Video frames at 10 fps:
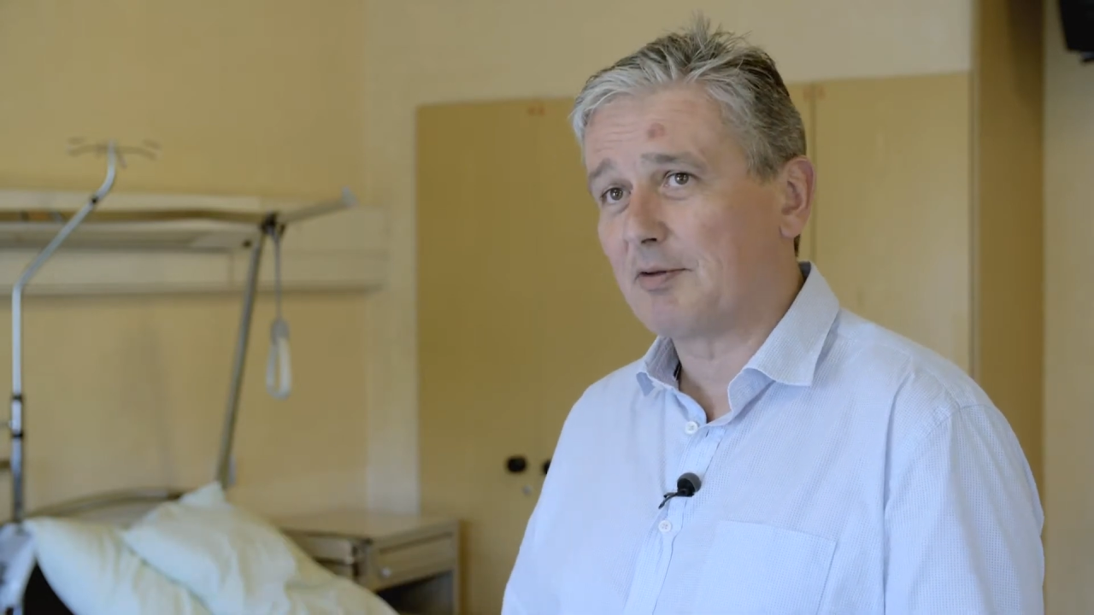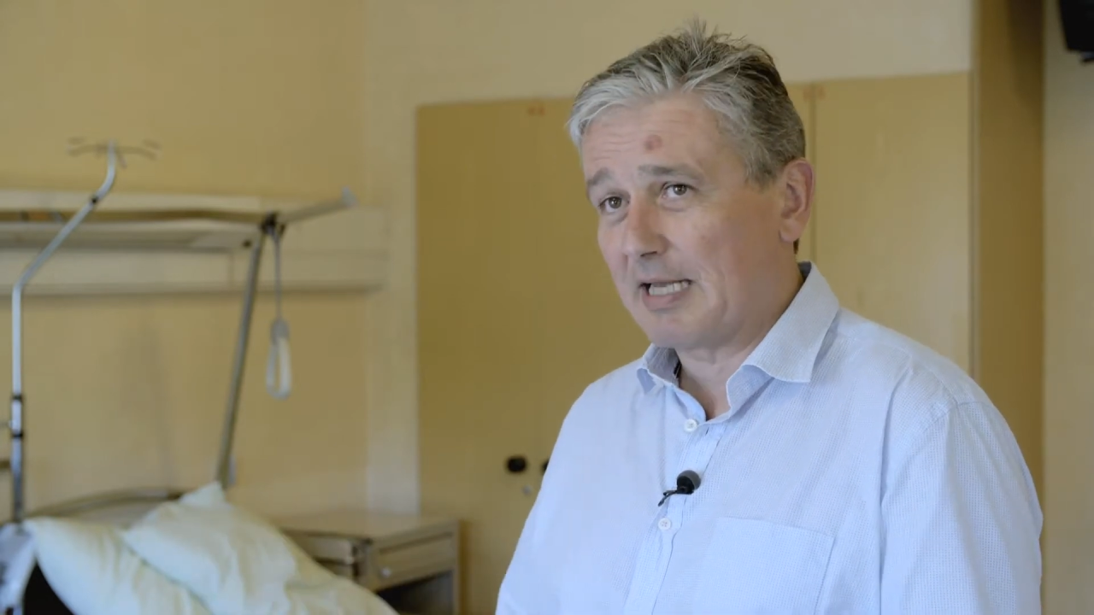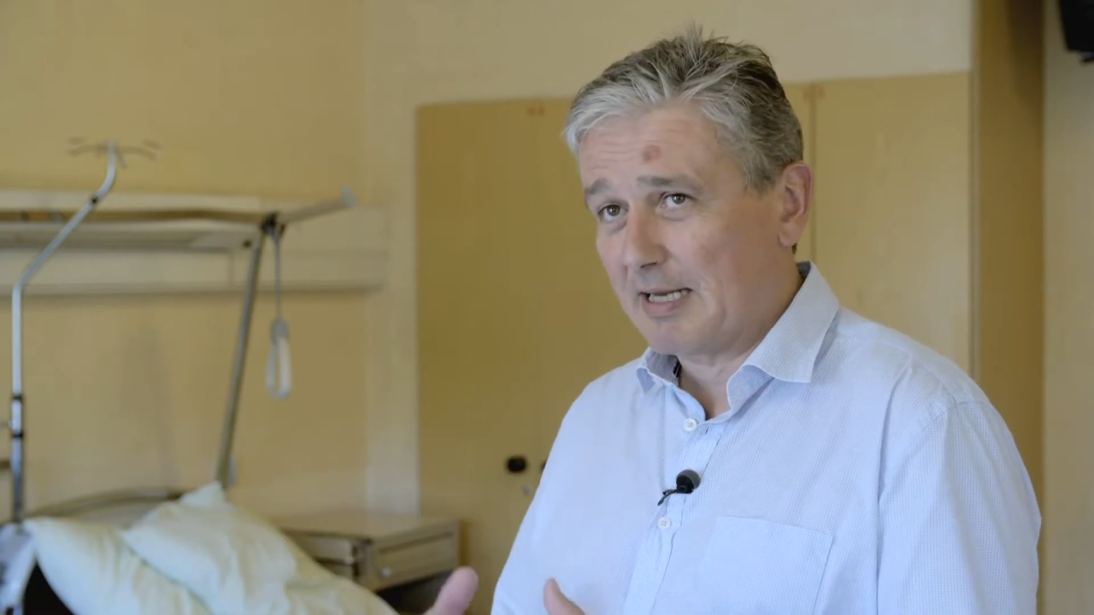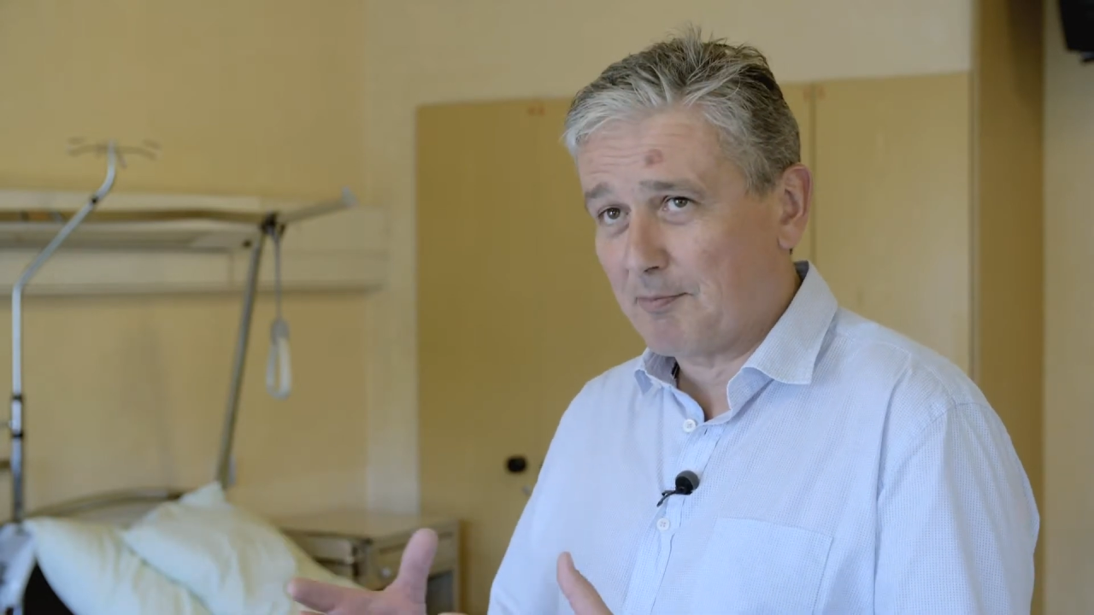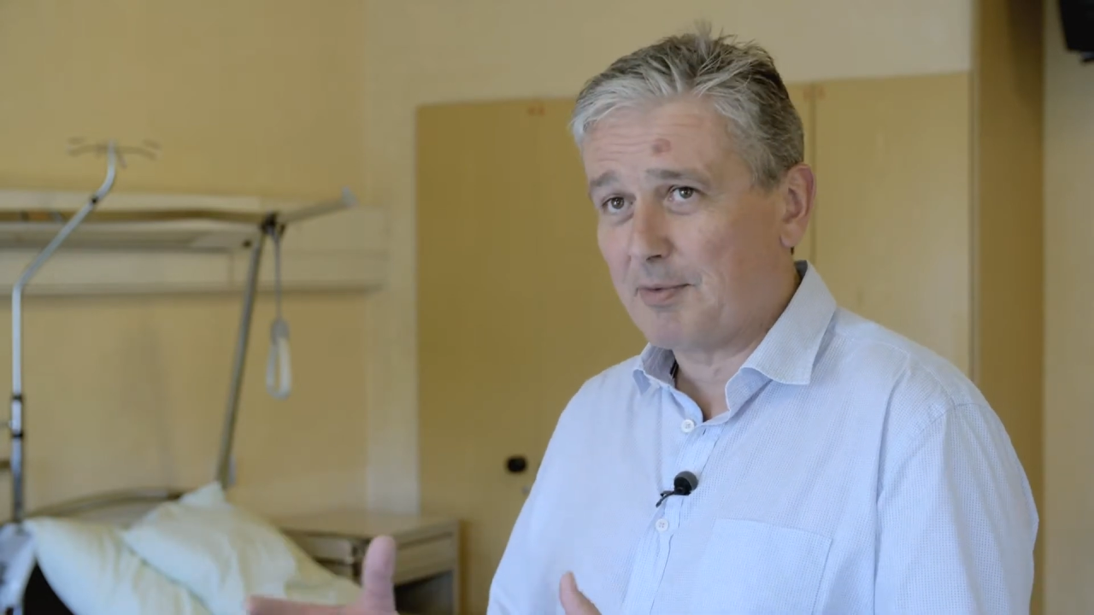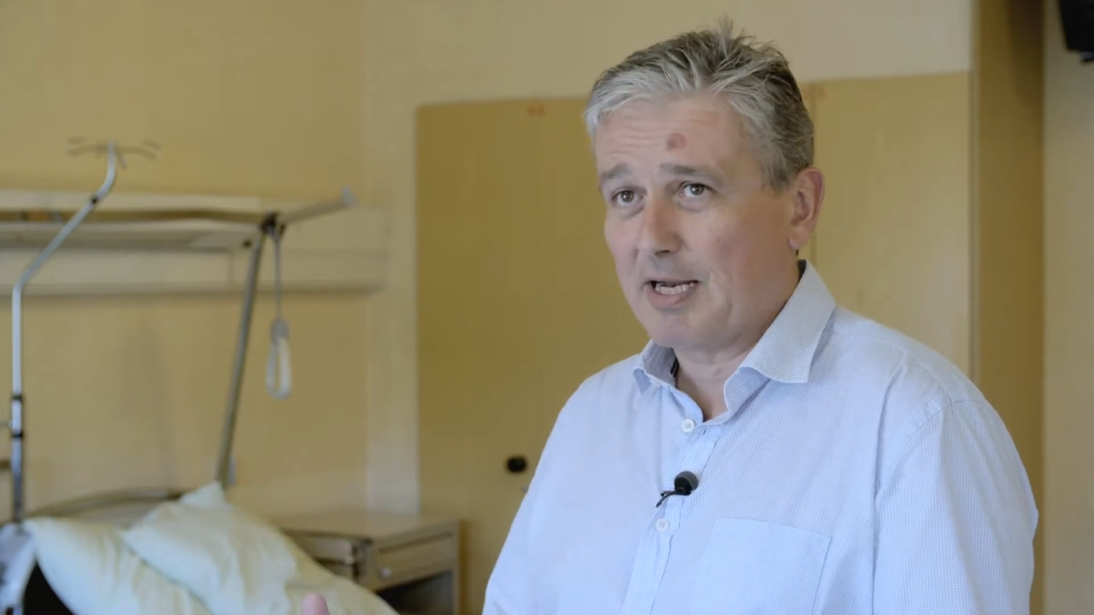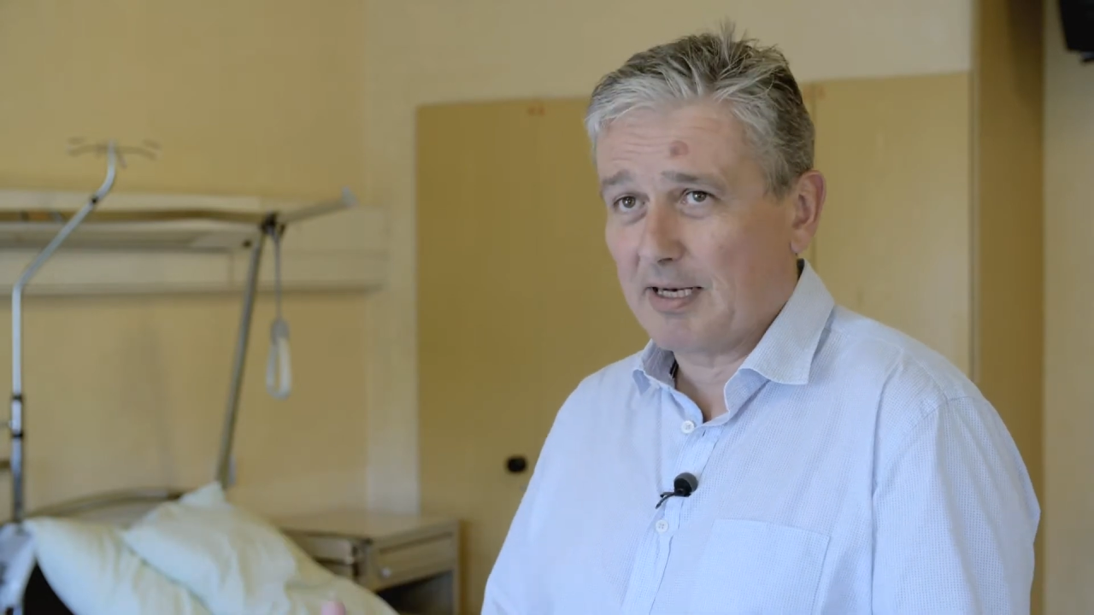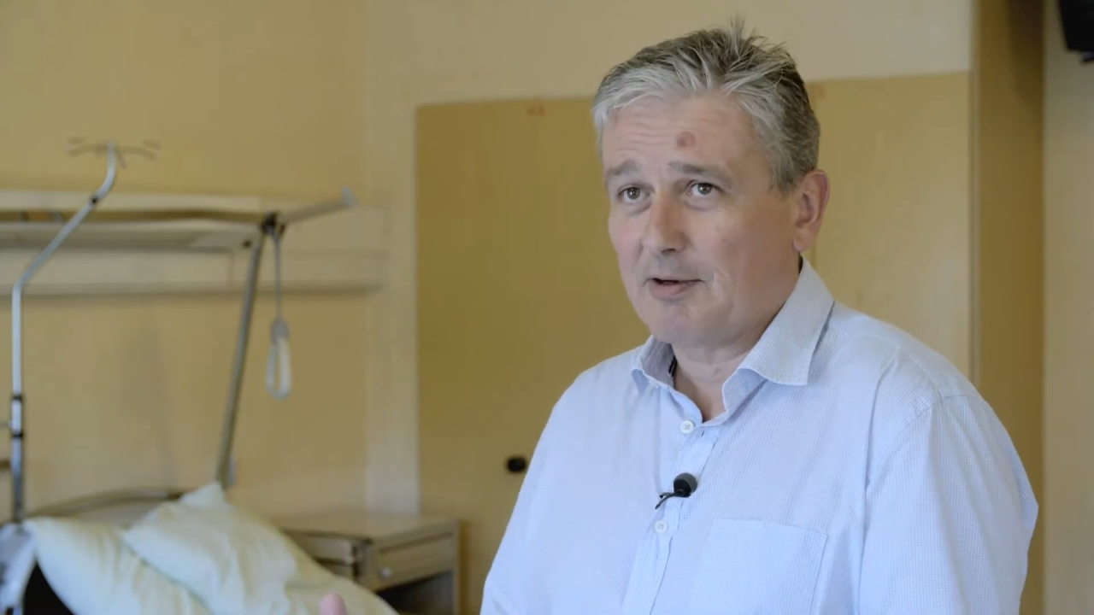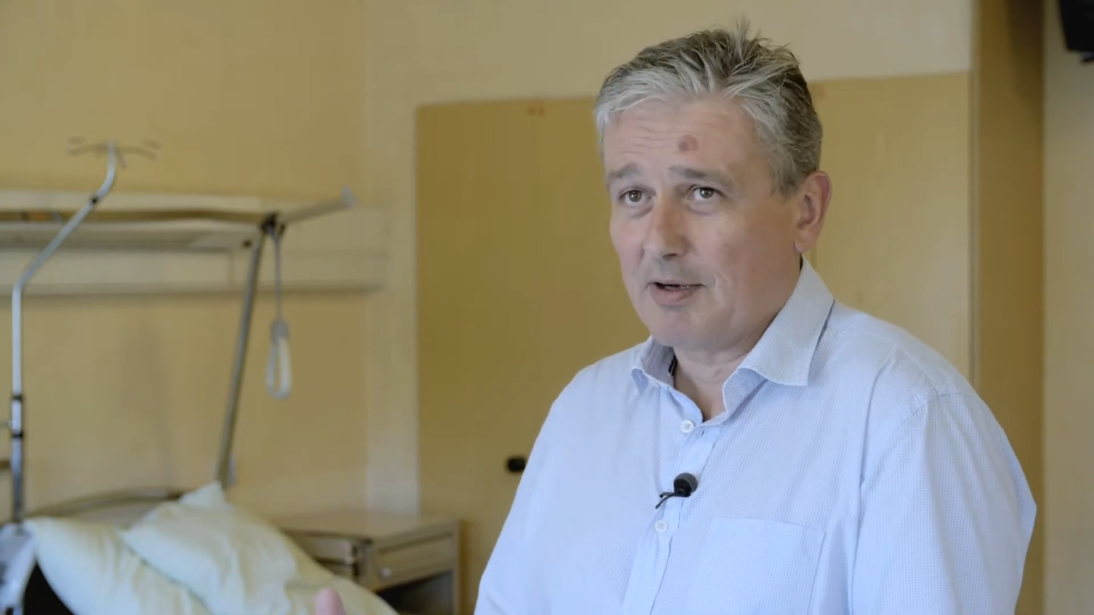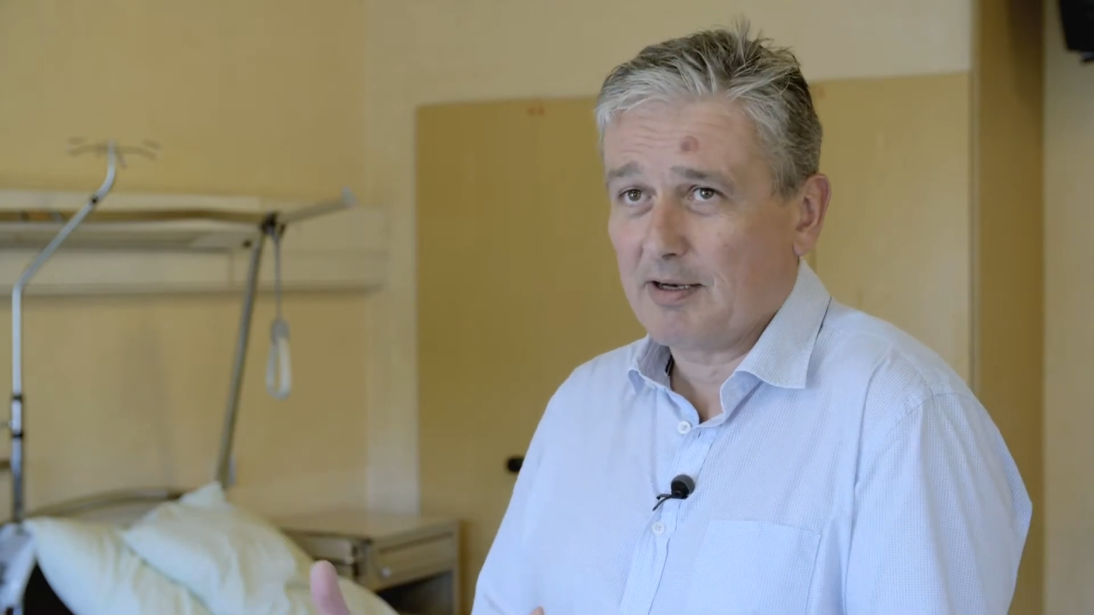
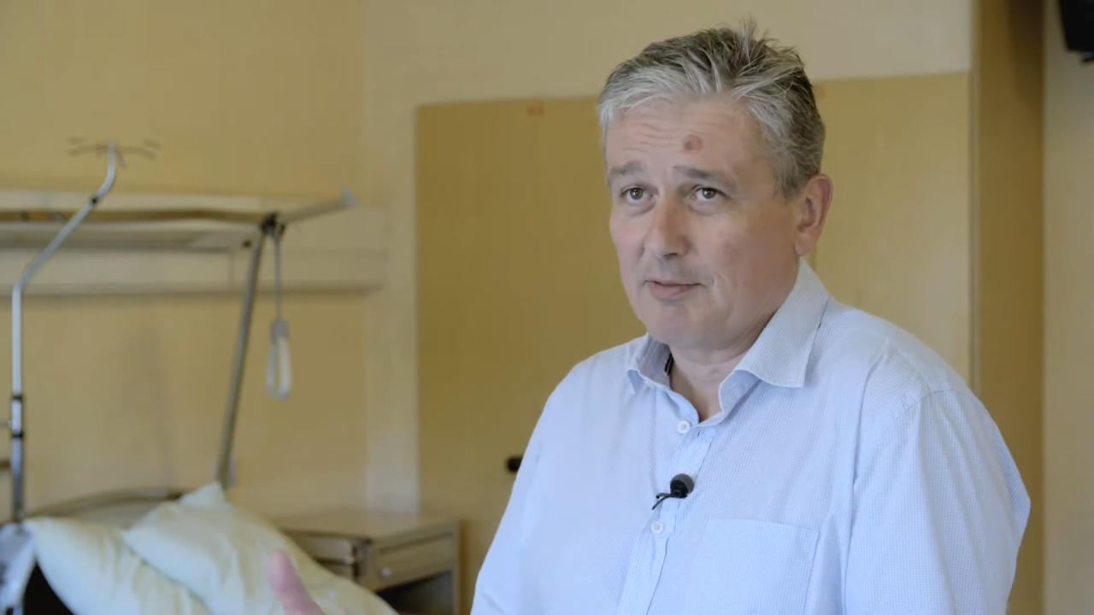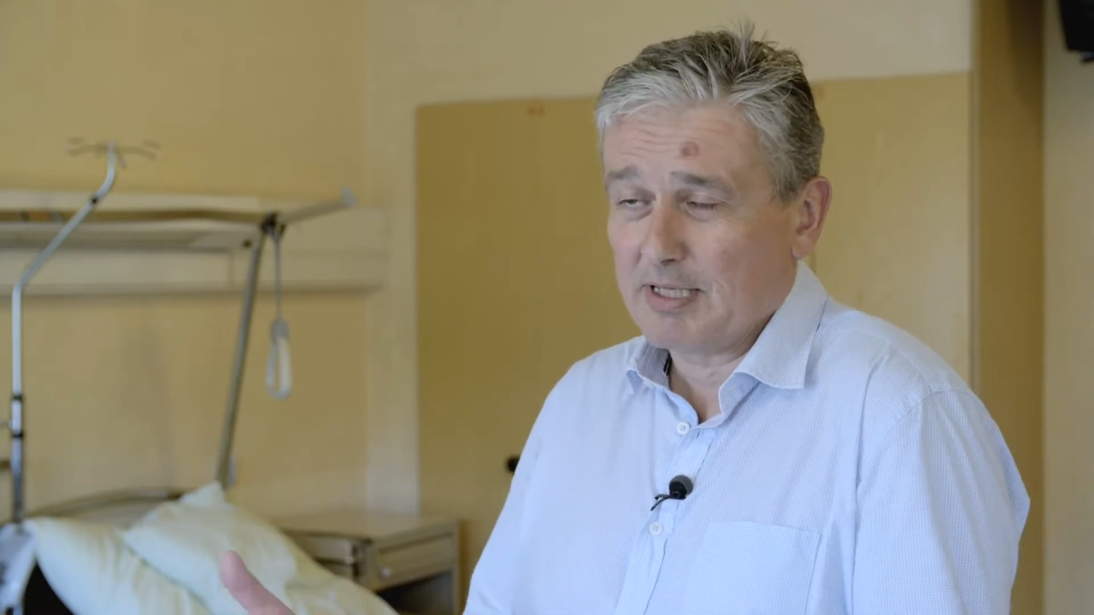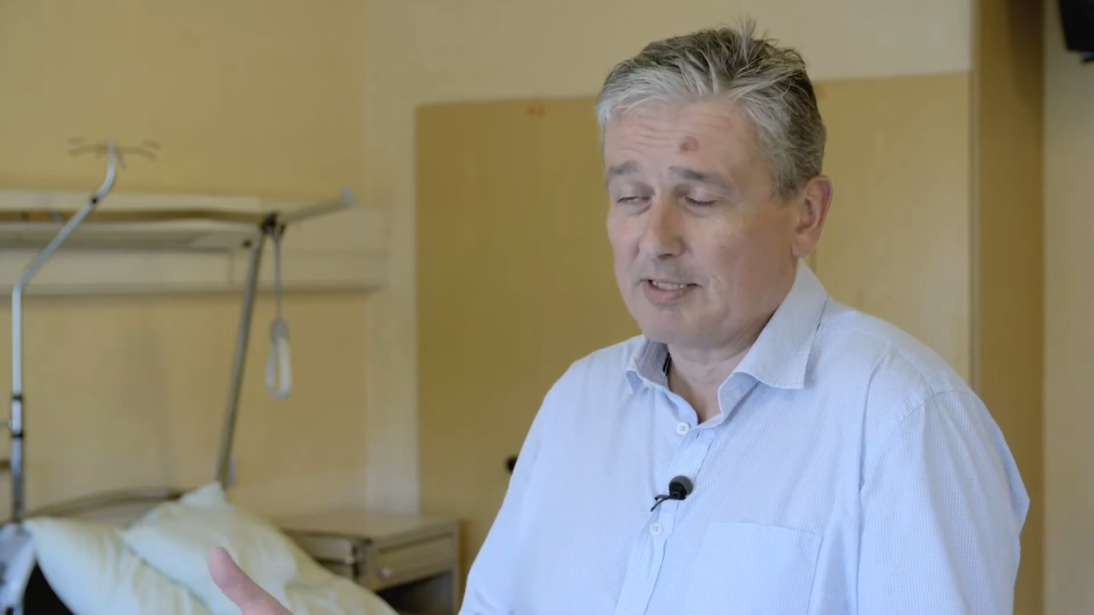increase